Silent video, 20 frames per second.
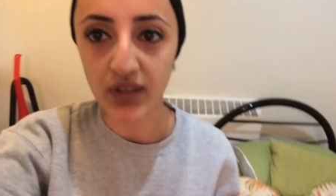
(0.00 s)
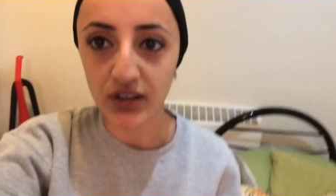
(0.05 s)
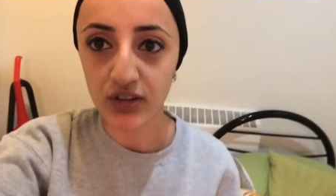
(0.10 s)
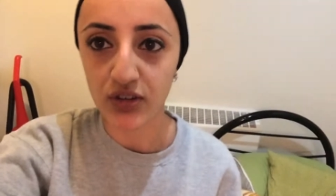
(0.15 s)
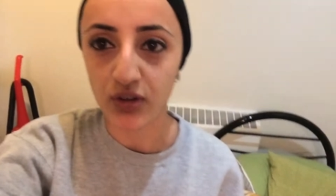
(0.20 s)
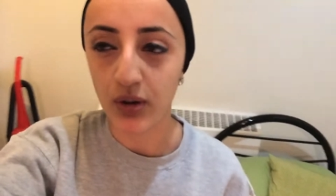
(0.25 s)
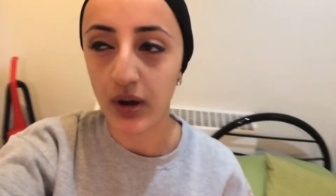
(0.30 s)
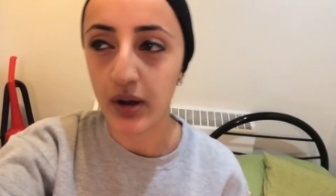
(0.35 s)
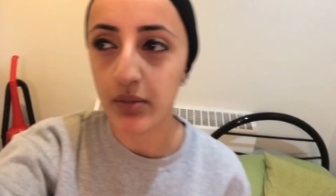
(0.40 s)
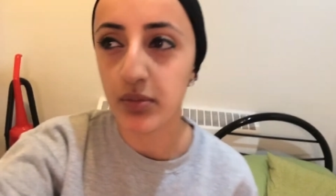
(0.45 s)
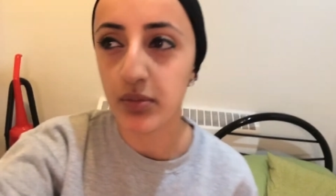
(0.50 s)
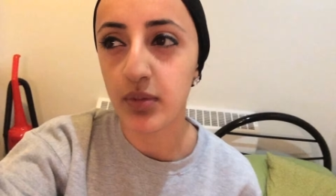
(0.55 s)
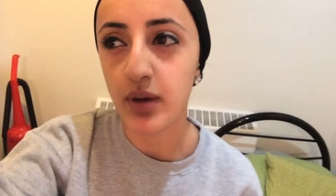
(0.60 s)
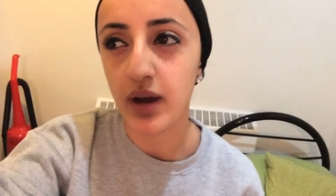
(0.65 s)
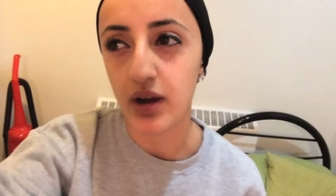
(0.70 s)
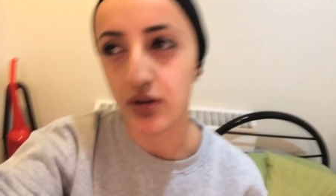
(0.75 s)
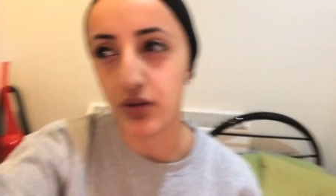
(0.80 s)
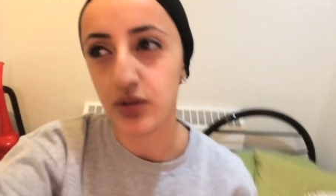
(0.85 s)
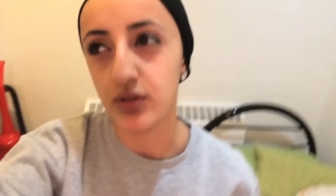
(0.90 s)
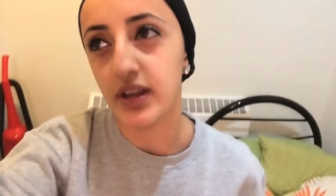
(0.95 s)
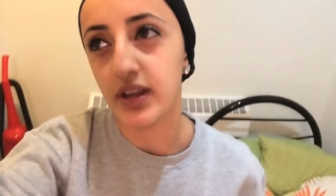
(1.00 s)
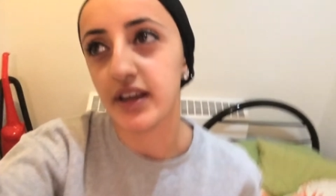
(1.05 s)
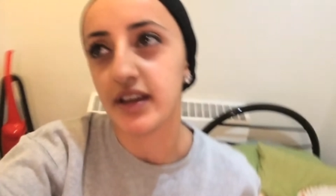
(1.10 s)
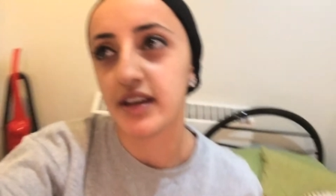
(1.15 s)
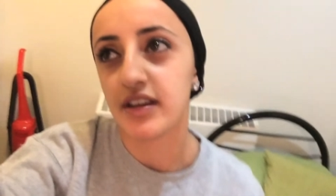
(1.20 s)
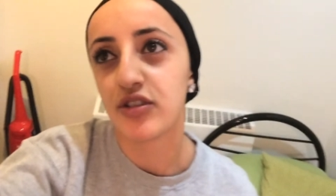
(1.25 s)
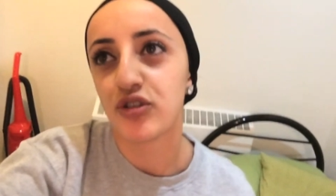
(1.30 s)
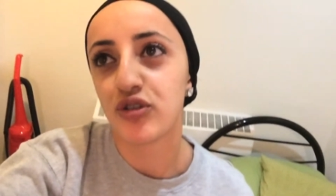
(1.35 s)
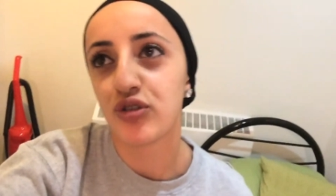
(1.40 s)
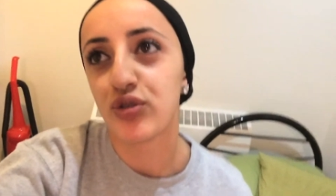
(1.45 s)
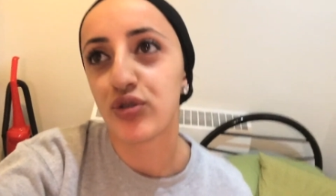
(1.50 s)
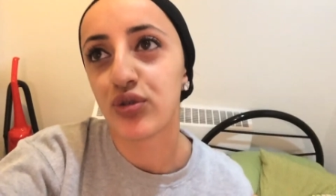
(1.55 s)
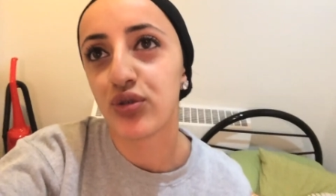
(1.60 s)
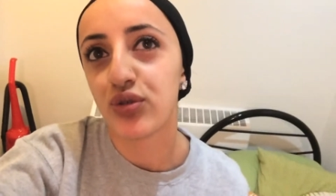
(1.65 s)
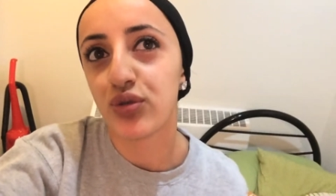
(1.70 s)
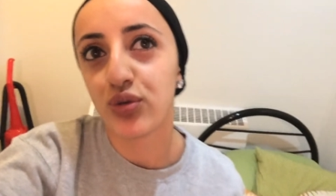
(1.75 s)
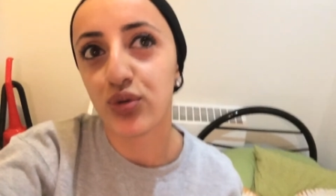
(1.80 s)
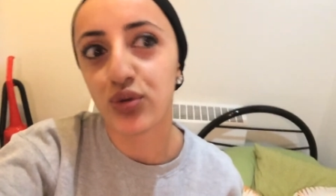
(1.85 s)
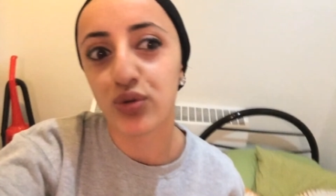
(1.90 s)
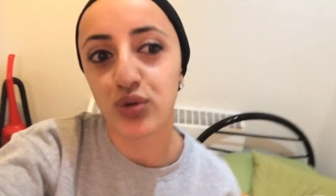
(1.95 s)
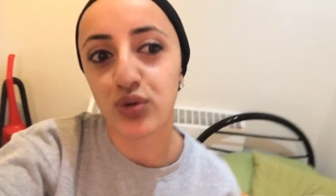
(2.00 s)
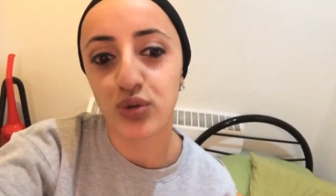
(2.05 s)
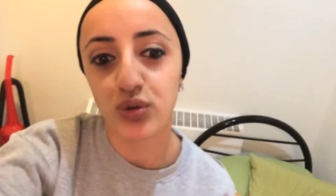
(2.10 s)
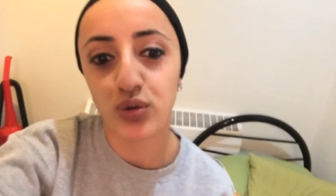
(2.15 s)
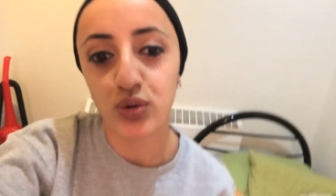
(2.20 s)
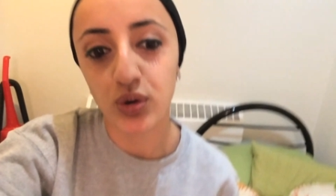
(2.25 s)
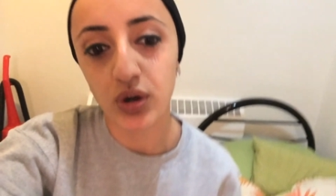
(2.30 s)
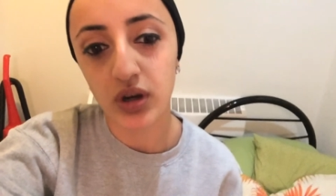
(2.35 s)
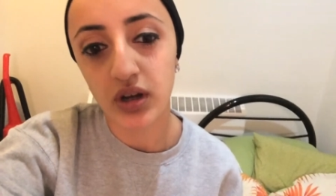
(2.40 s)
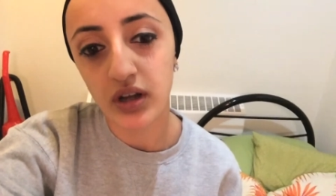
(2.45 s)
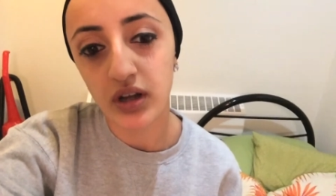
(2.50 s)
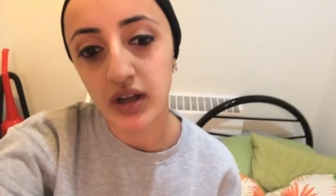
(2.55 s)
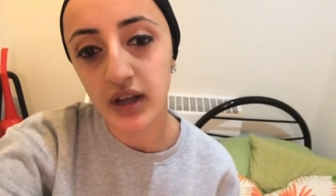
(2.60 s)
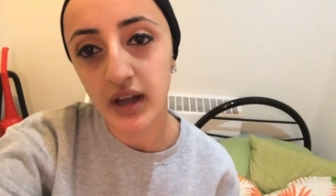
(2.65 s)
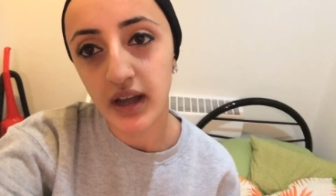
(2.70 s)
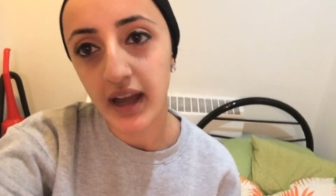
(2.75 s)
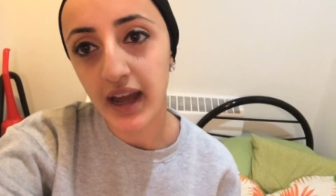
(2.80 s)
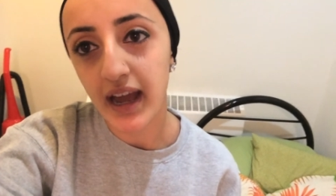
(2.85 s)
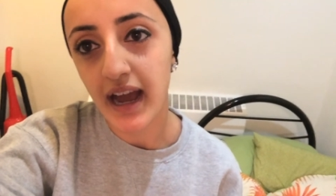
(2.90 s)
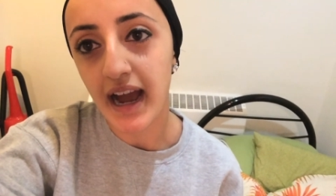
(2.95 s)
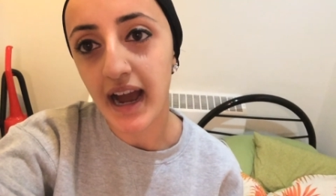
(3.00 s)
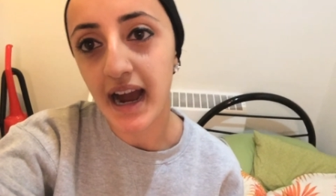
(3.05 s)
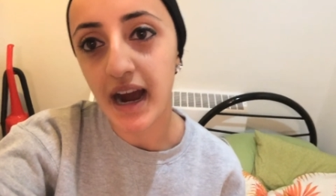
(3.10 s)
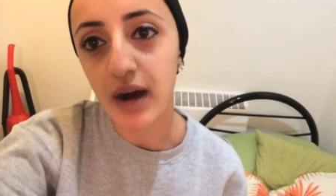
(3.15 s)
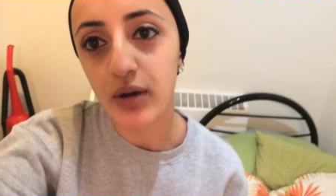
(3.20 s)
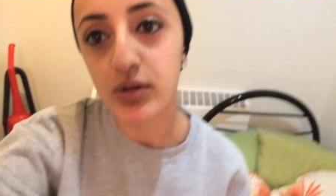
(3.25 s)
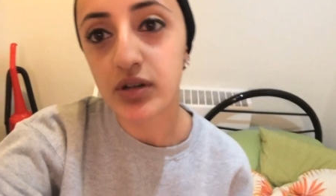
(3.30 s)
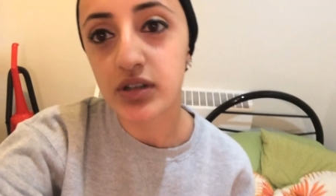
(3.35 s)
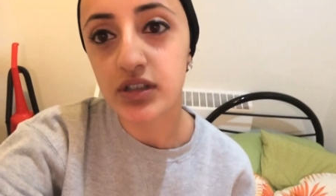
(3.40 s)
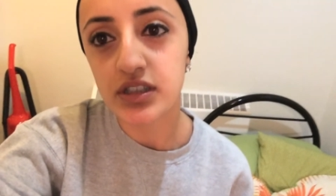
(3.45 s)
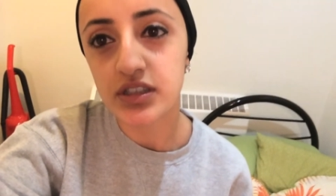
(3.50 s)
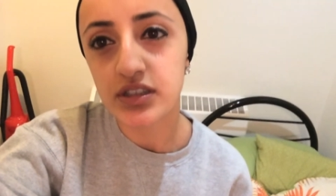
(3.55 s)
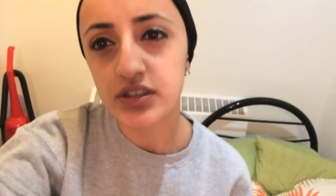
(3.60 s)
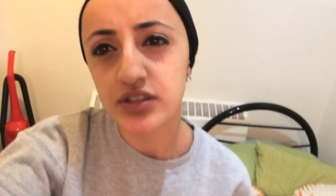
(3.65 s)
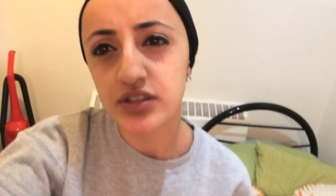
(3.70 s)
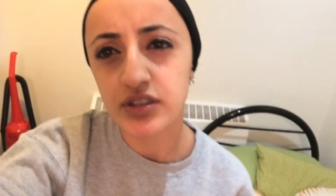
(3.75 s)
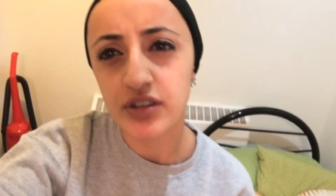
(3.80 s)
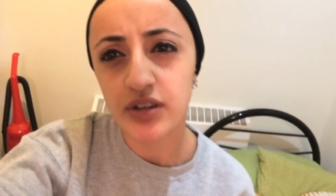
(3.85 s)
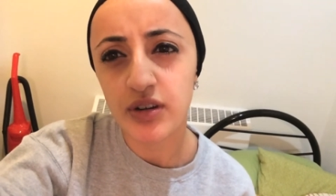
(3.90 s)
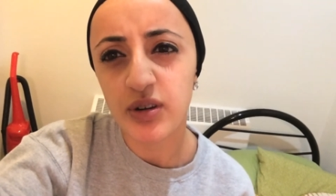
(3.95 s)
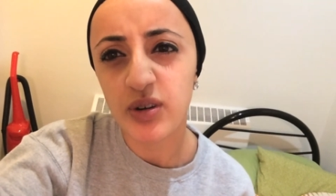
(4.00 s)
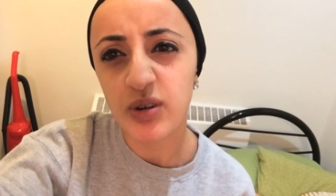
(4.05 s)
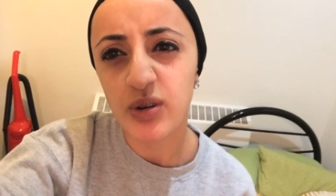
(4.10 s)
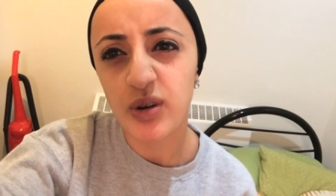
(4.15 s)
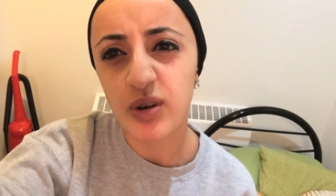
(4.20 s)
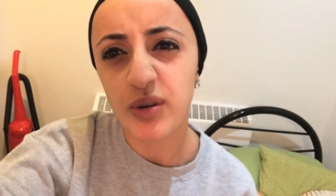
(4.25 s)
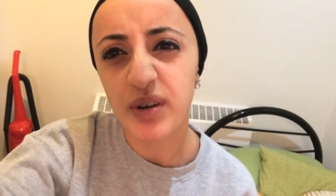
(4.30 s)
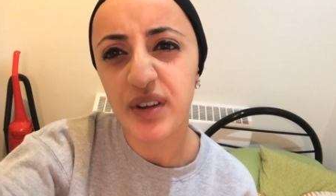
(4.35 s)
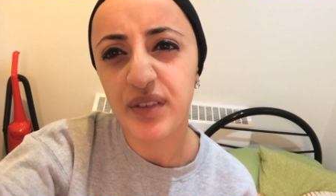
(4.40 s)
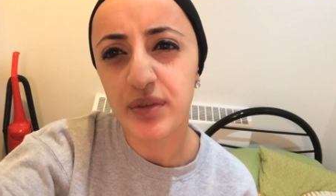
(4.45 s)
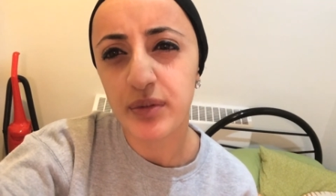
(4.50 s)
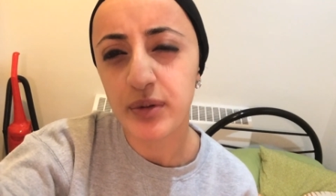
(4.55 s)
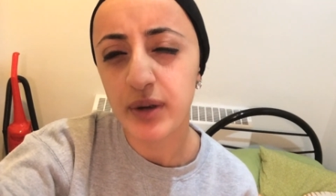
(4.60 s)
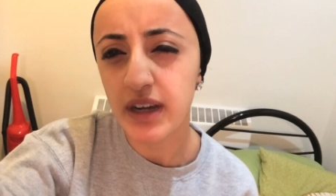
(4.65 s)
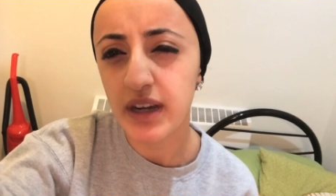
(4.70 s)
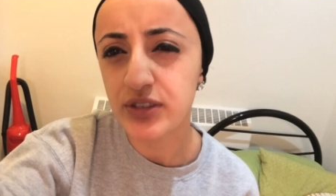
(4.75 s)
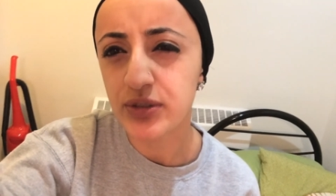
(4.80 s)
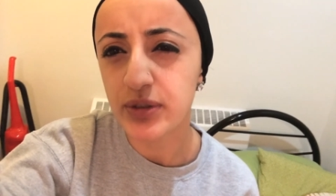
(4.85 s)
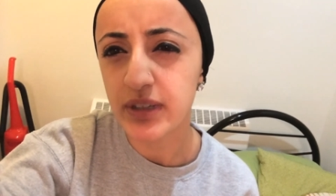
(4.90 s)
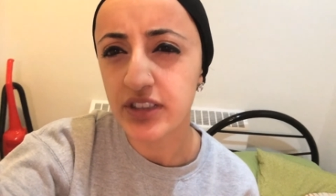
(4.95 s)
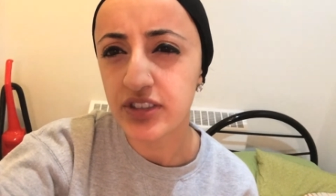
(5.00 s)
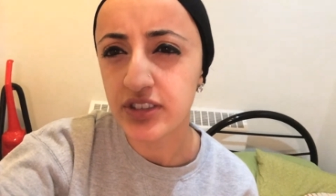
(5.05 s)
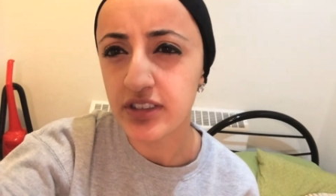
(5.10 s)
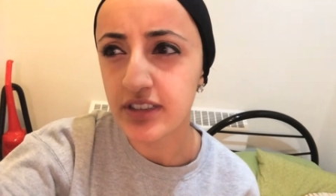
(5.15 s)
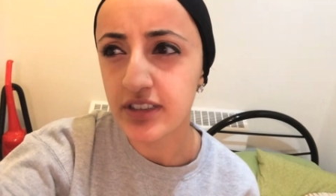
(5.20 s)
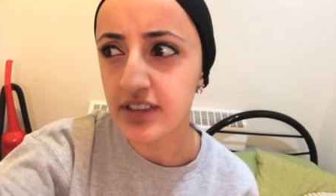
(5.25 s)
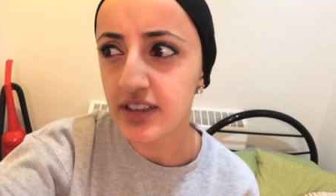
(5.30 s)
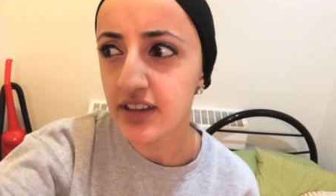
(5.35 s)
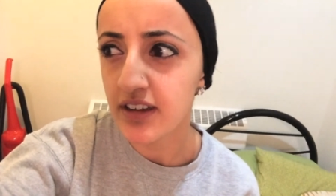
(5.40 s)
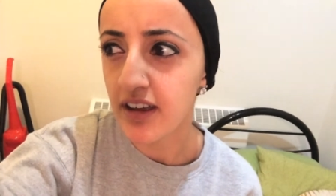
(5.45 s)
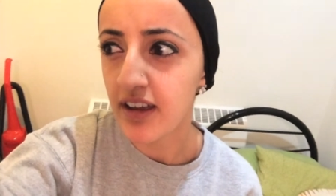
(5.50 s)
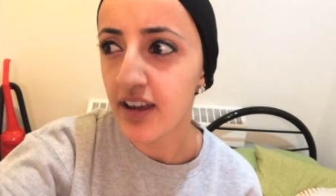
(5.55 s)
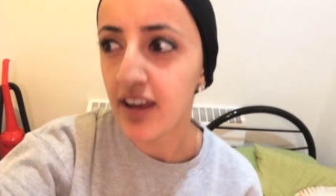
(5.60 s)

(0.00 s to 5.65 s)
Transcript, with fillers: So I'm about like 2 hours or so away from graduation.